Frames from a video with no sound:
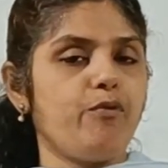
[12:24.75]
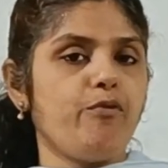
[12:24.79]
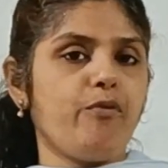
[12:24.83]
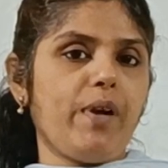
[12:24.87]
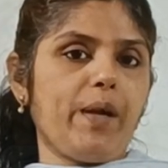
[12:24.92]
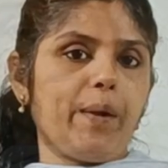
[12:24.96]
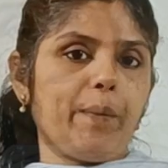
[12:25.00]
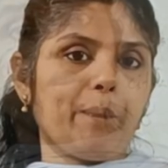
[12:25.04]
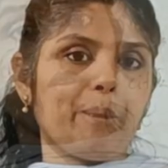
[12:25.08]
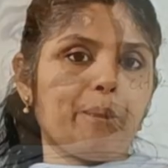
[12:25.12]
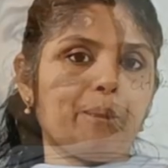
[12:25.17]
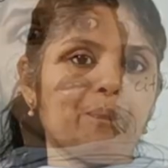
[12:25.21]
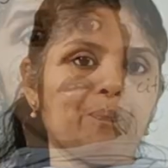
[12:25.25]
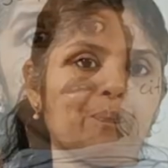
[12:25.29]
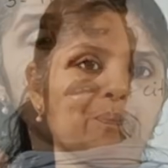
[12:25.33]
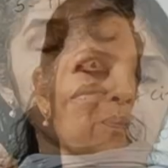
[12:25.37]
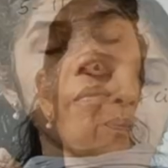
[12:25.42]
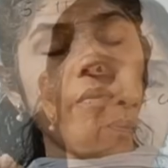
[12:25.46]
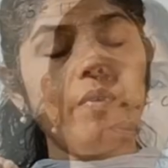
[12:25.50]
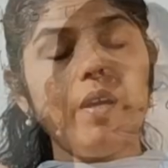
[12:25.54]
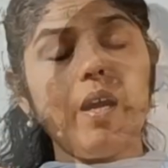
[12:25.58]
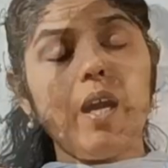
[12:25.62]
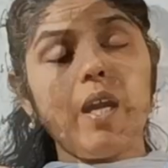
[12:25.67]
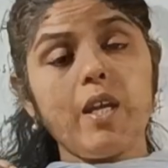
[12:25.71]
So
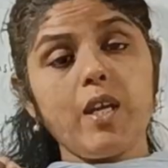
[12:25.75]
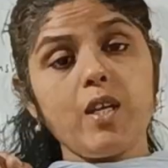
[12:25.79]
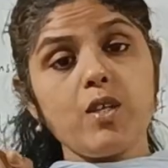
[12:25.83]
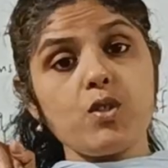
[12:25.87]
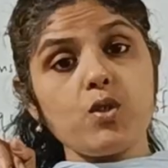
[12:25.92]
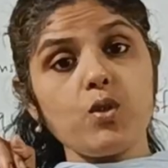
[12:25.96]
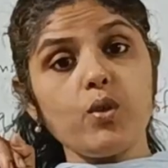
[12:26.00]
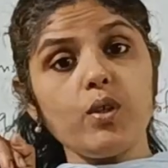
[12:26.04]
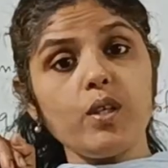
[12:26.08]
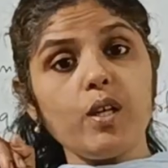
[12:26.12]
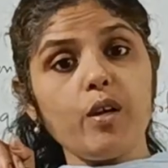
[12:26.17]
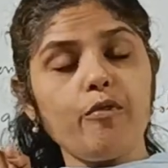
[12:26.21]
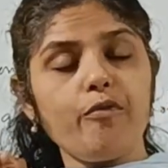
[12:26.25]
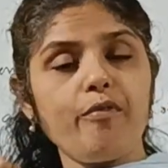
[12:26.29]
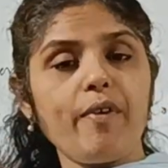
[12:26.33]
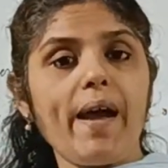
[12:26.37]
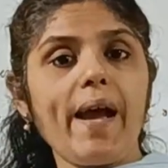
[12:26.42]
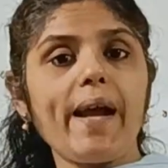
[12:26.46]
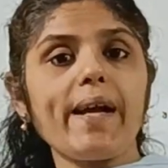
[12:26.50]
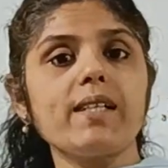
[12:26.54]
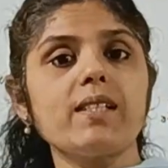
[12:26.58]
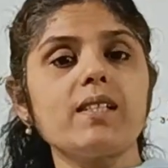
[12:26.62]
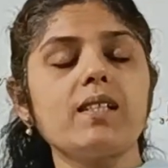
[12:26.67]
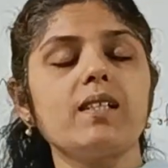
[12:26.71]
we understood the
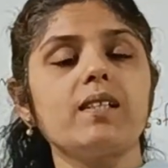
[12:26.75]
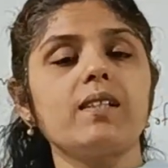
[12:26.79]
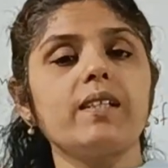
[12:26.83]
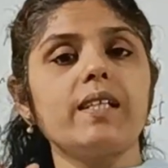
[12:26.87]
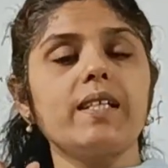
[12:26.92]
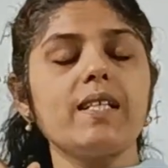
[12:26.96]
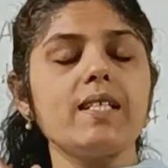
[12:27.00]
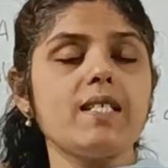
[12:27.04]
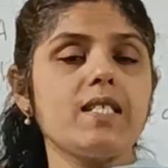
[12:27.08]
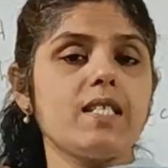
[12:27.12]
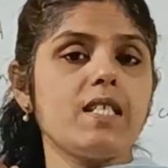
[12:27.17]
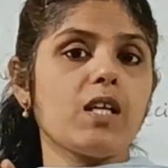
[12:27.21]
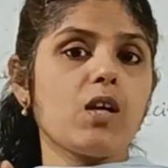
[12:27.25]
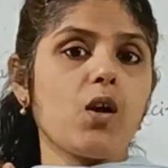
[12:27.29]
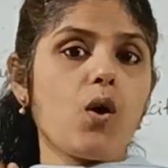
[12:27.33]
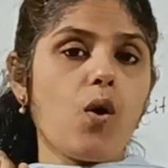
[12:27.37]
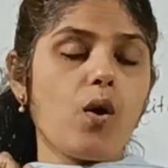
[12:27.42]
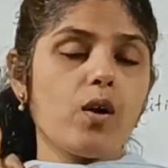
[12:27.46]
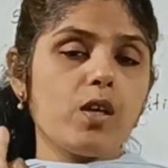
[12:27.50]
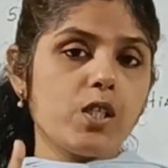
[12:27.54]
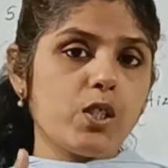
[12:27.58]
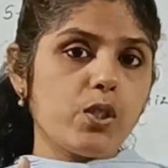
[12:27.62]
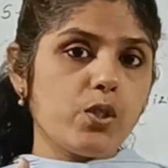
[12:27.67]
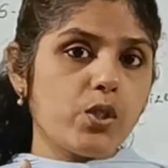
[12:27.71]
fact that is the
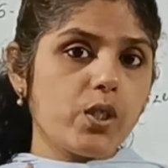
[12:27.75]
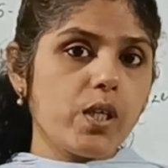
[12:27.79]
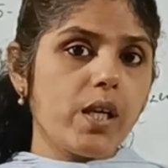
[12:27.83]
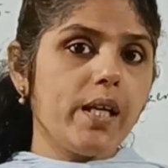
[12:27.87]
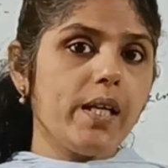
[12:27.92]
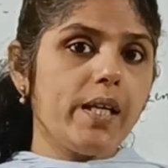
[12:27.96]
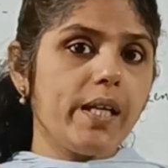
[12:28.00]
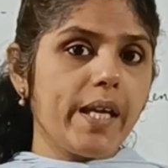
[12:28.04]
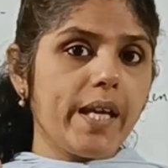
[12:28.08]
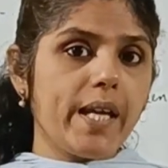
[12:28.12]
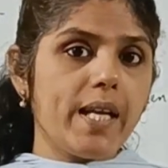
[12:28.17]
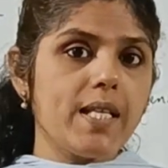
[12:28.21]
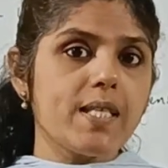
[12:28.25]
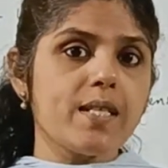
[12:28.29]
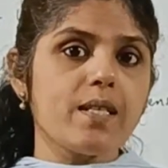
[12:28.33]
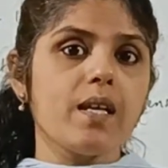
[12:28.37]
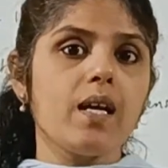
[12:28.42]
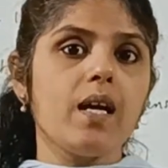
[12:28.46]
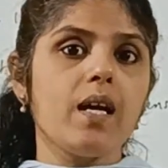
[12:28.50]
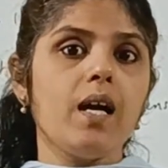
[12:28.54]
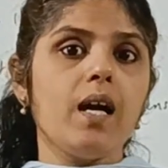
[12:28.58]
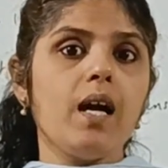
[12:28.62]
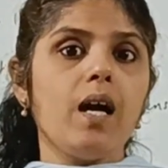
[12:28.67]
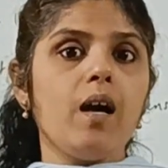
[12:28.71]
Constitution deals
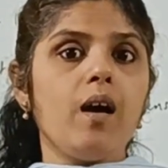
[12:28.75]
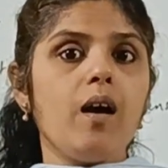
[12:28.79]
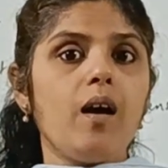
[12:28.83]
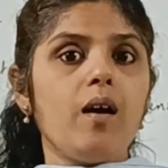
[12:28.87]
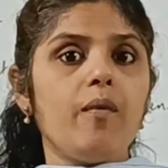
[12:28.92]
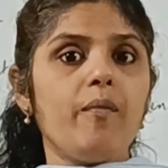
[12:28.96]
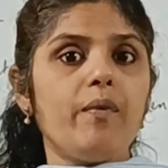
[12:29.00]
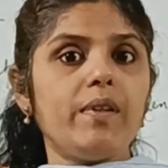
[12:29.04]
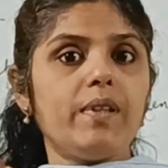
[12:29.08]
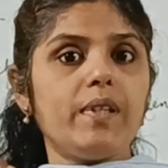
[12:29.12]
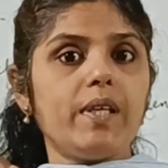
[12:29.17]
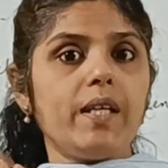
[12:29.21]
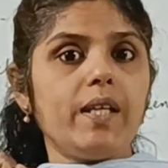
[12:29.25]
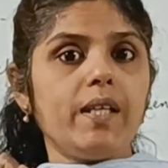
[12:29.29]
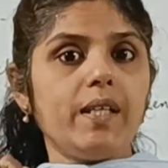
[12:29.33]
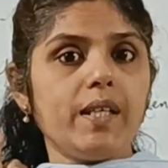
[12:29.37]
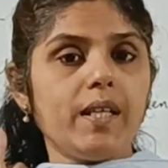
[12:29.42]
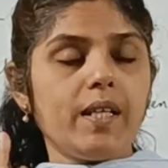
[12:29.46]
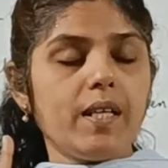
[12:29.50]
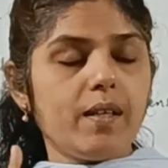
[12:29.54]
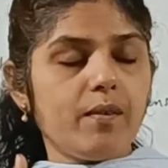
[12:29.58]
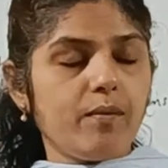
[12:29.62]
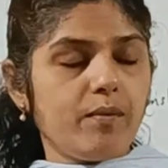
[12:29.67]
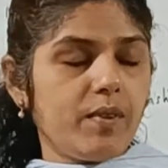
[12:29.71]
with
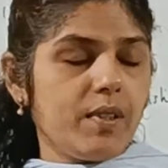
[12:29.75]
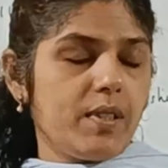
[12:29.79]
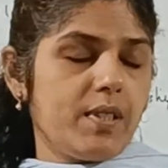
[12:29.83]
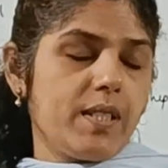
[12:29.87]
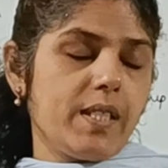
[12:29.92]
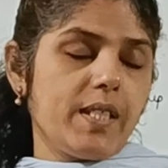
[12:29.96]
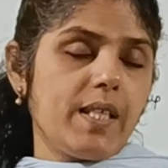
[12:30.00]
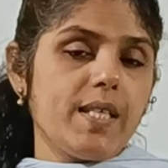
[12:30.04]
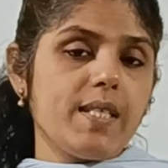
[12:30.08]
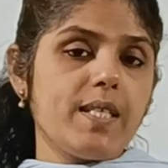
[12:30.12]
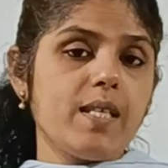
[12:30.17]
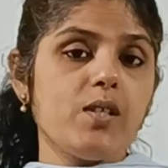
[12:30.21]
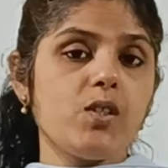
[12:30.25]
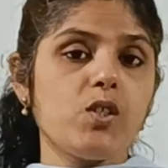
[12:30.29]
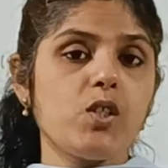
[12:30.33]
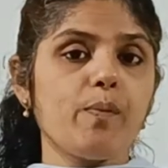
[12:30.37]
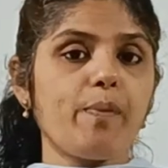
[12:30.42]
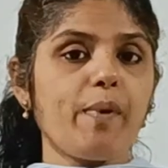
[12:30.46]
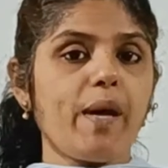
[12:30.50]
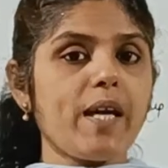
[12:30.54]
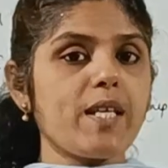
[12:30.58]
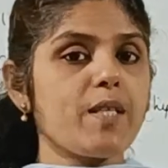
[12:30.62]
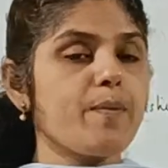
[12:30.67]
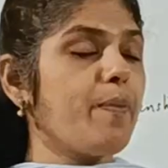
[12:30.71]
Indian
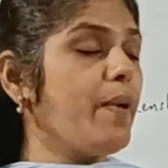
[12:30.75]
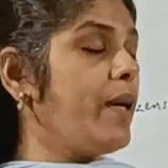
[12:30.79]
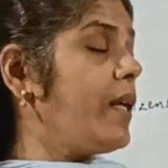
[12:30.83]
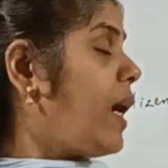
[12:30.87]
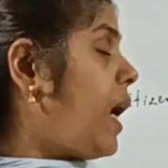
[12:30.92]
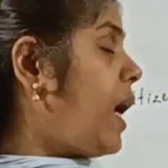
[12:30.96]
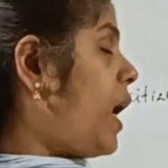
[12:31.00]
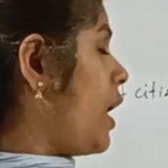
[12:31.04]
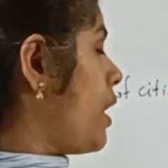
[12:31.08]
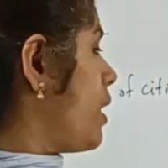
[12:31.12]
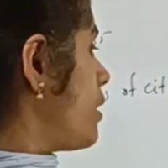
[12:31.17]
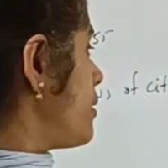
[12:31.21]
citizenship as per